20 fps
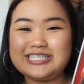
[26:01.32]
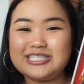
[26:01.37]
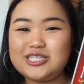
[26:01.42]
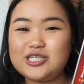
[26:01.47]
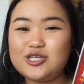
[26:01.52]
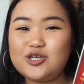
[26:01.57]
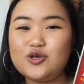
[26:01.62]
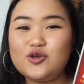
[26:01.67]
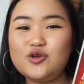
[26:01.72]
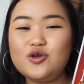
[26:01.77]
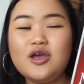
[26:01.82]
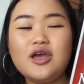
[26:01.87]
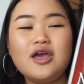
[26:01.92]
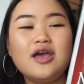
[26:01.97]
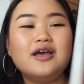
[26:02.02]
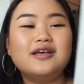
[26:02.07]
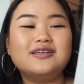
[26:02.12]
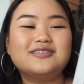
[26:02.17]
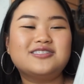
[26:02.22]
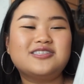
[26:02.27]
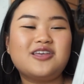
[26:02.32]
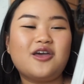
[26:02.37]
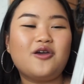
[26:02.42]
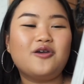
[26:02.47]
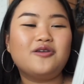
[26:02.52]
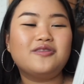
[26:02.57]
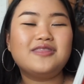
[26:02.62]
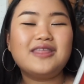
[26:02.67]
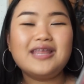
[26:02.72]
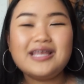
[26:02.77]
2.
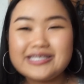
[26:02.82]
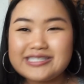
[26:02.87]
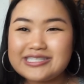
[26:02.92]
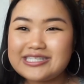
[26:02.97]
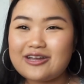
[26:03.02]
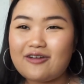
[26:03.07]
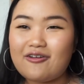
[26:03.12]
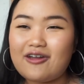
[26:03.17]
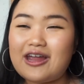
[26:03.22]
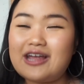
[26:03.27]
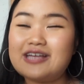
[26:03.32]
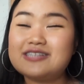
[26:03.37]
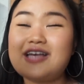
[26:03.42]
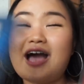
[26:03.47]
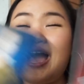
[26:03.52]
So this series,